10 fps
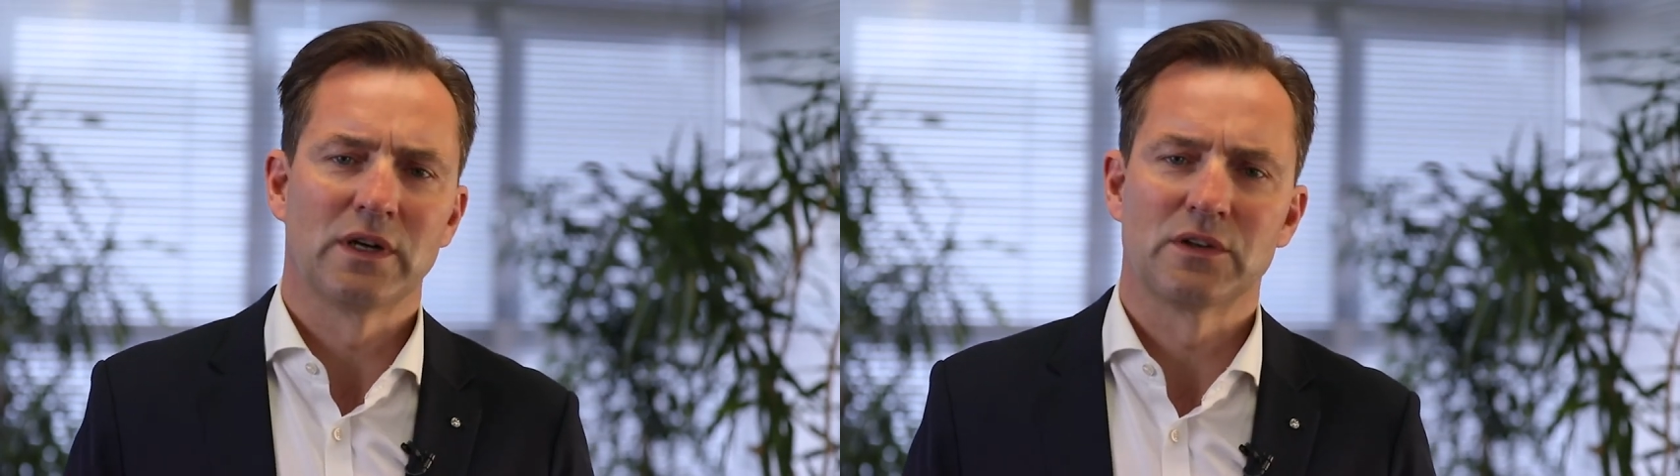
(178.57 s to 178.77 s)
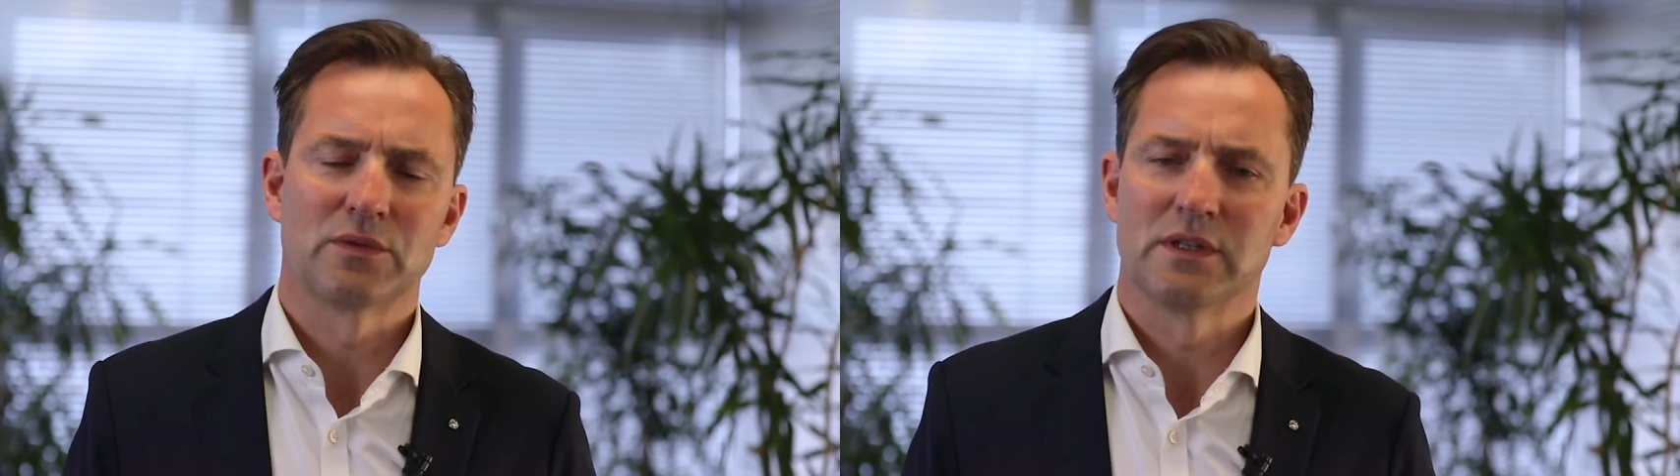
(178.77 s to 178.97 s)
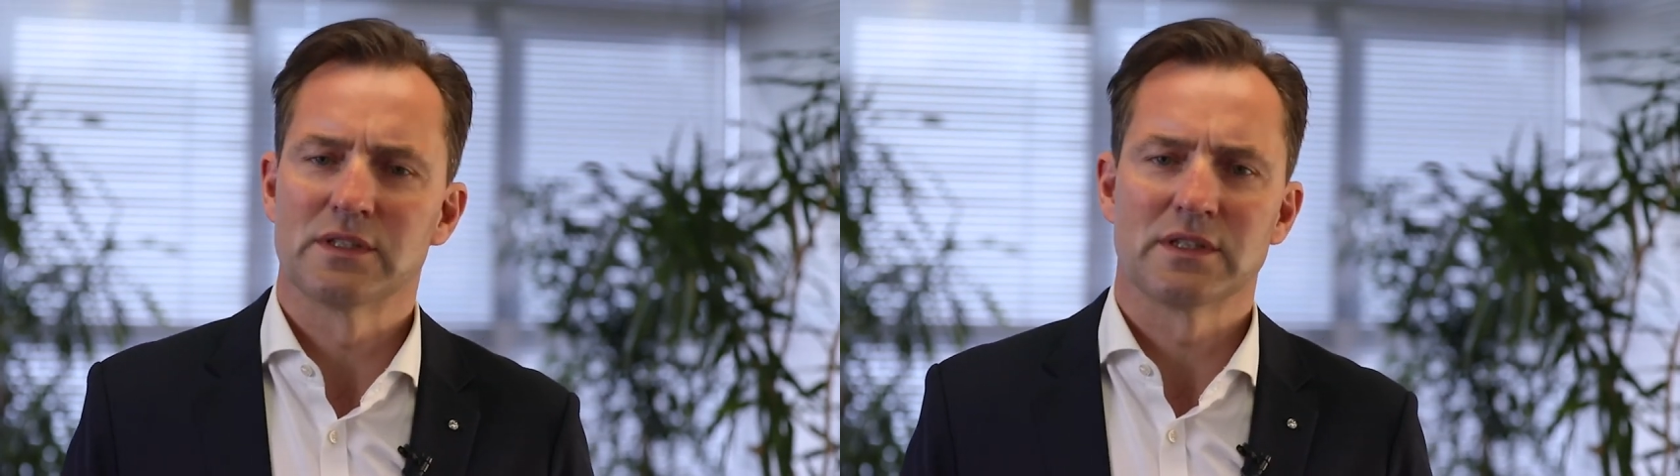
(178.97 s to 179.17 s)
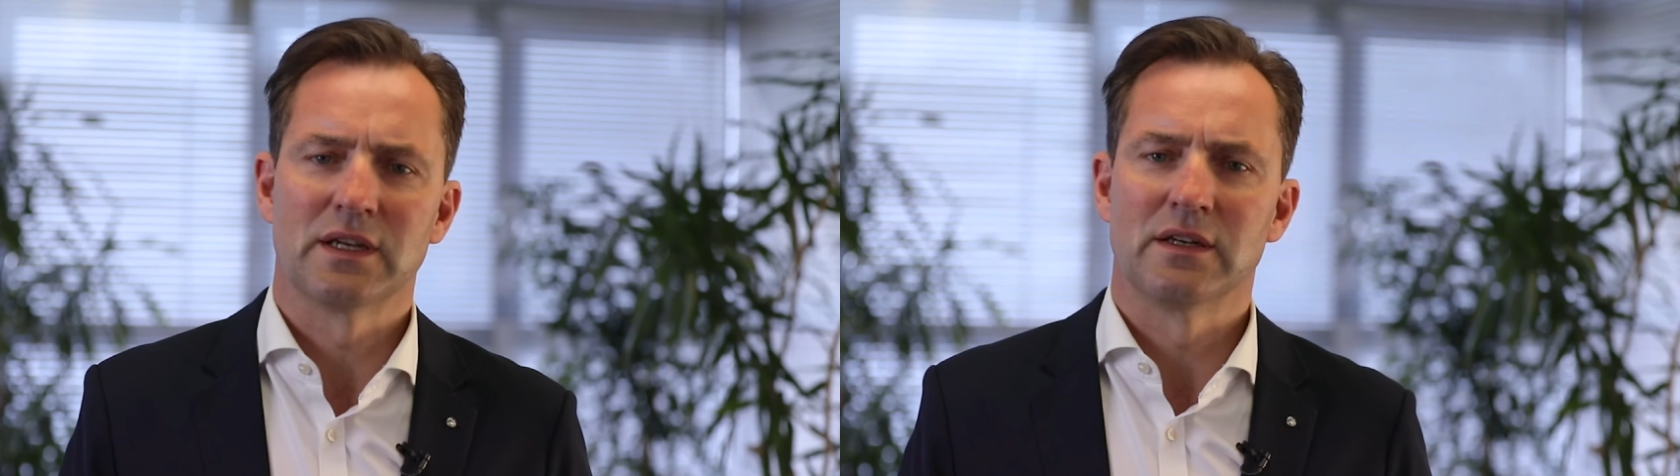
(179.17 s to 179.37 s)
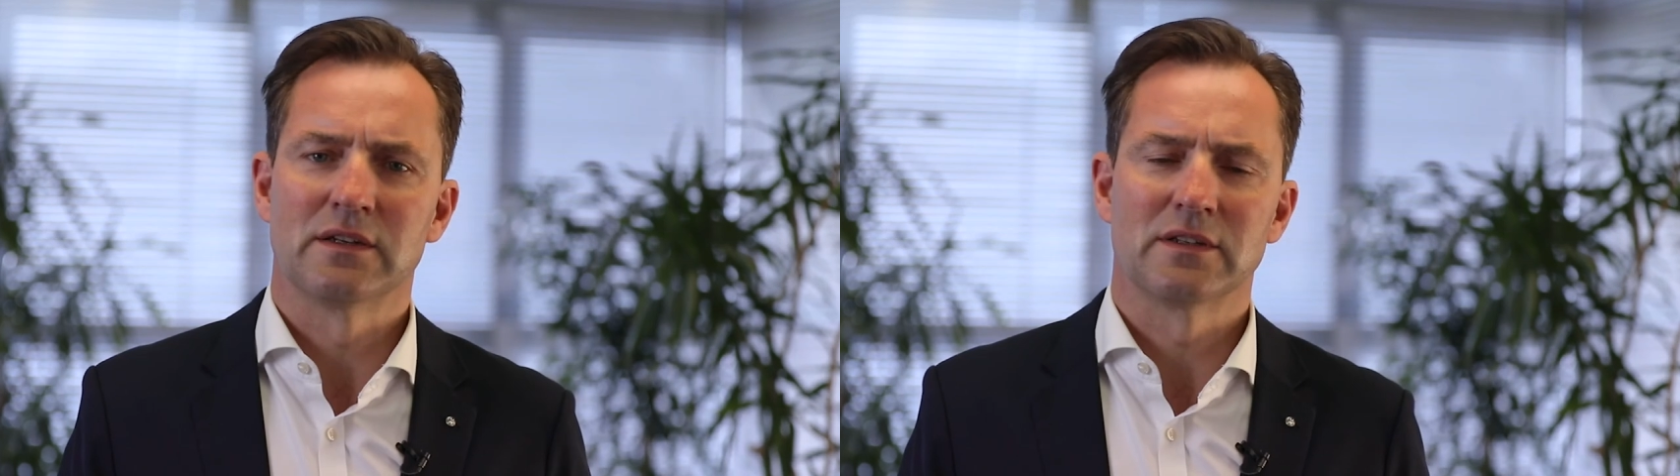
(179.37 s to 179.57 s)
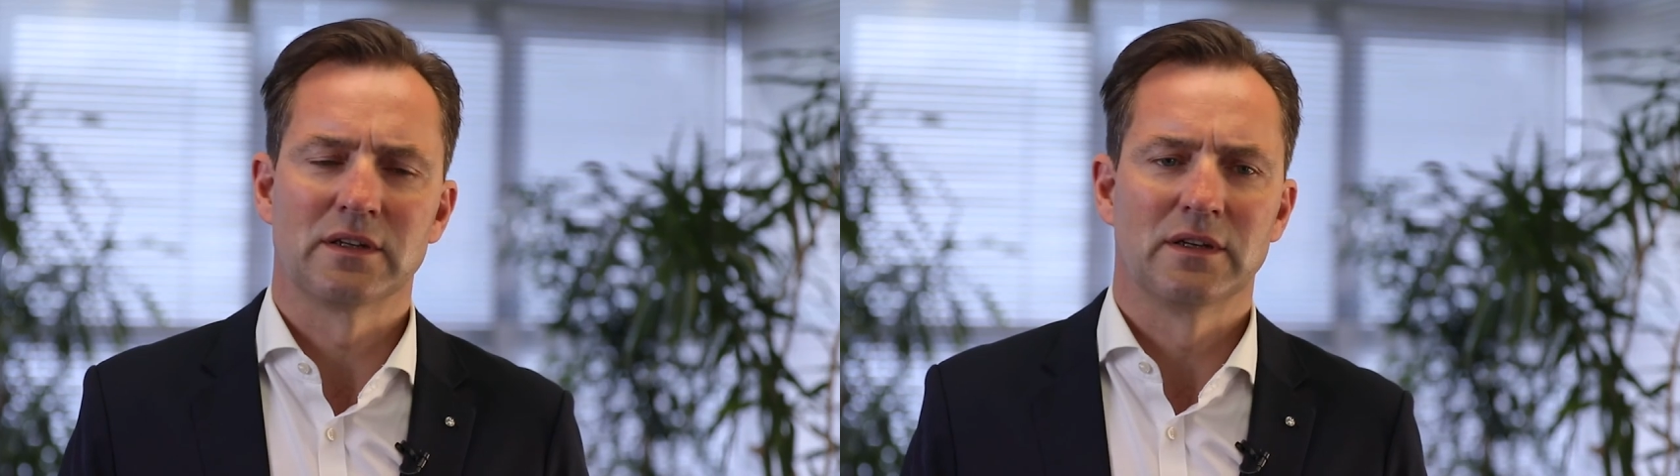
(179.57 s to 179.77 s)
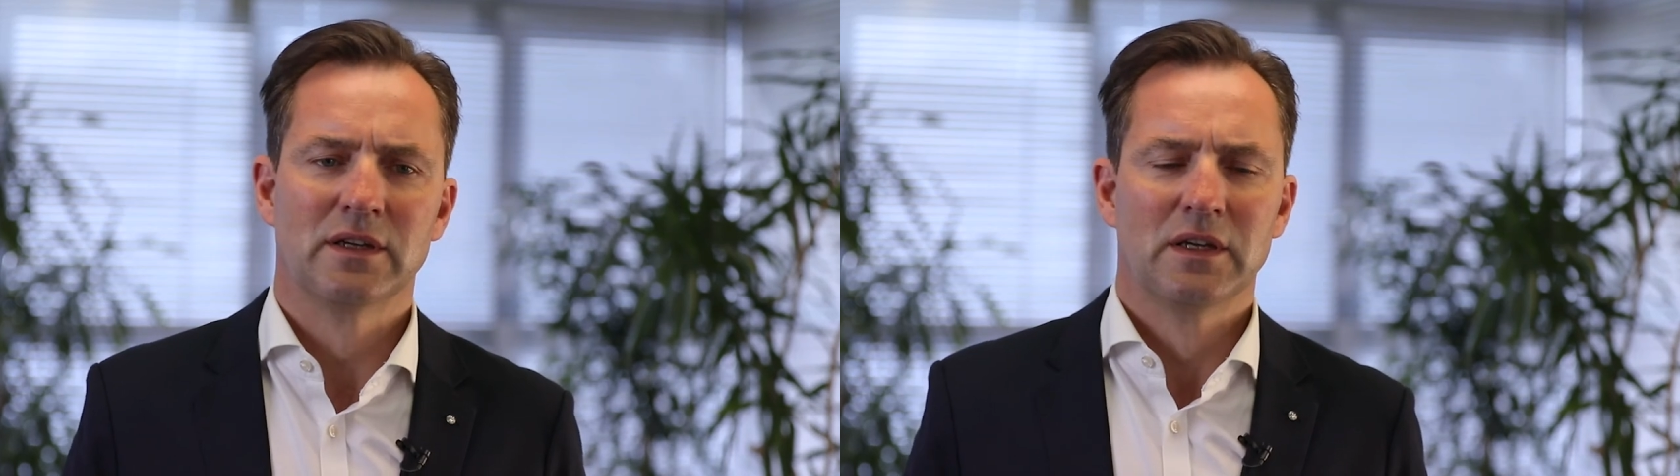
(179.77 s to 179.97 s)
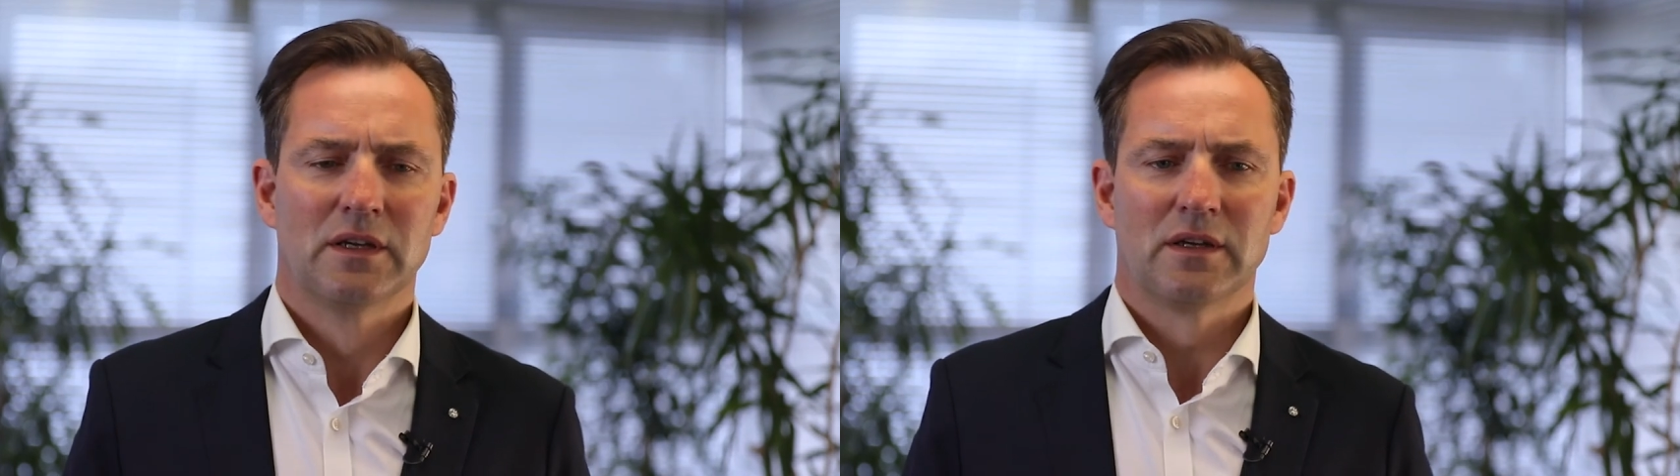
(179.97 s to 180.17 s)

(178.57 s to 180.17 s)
countries and